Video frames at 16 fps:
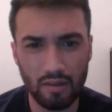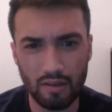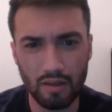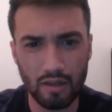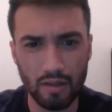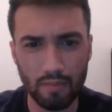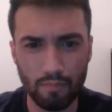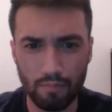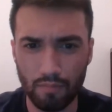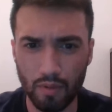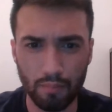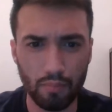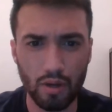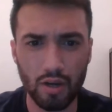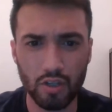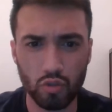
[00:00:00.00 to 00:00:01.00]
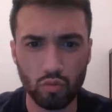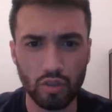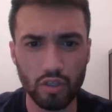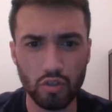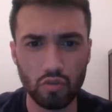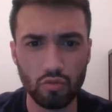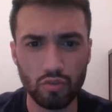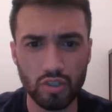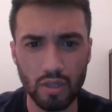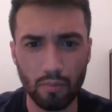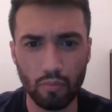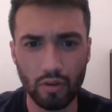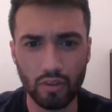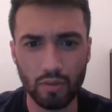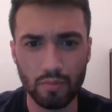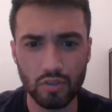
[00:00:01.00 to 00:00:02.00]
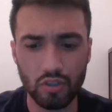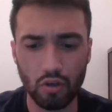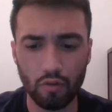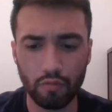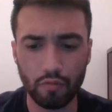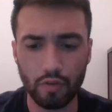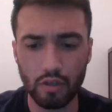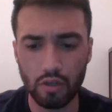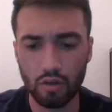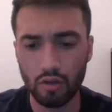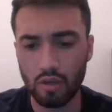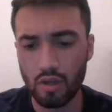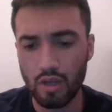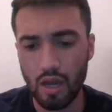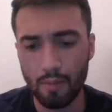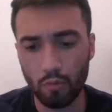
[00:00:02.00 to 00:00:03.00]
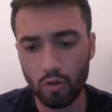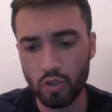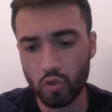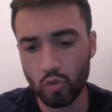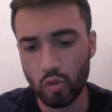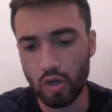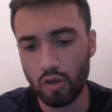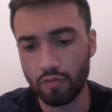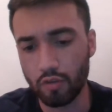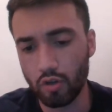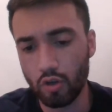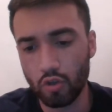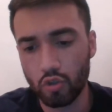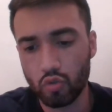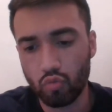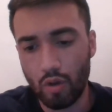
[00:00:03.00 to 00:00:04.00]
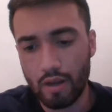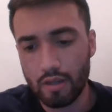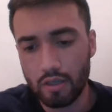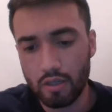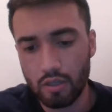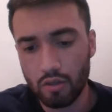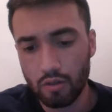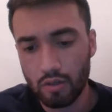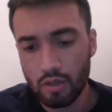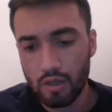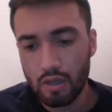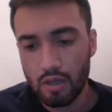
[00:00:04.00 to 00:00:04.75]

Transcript: Uh, the Bucks really do separate themselves here. I'm going straight off the notes right here.